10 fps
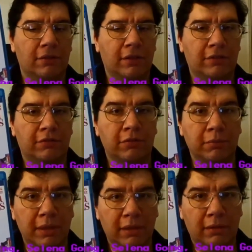Josh
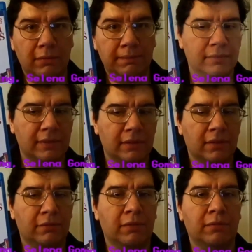Duhamel
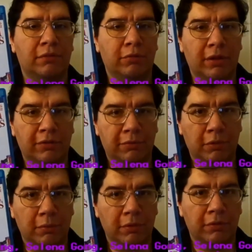from
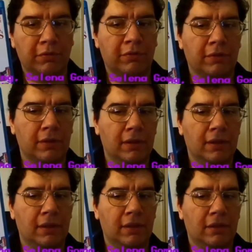Transformers,
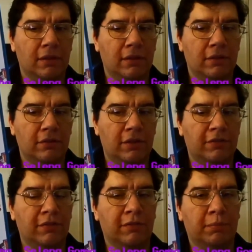
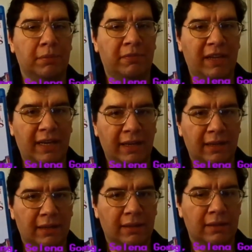Jason
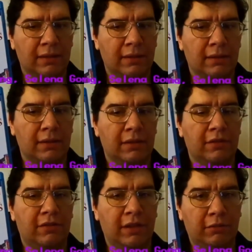Spevack,
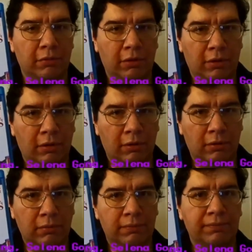Sandra
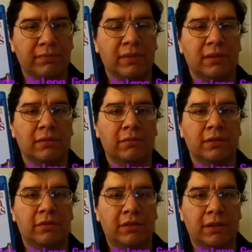Oh
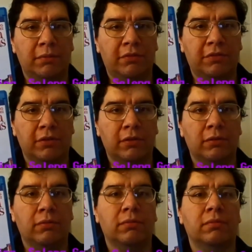from the TV
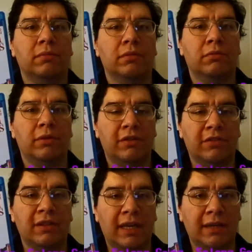show
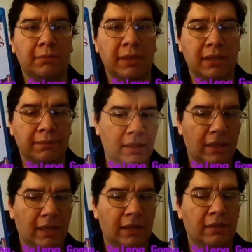Grey's Anatomy,
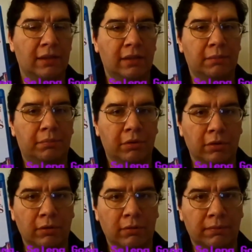and Lynda
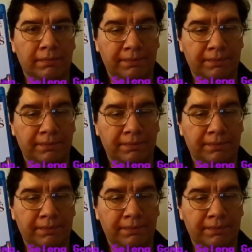Boyd.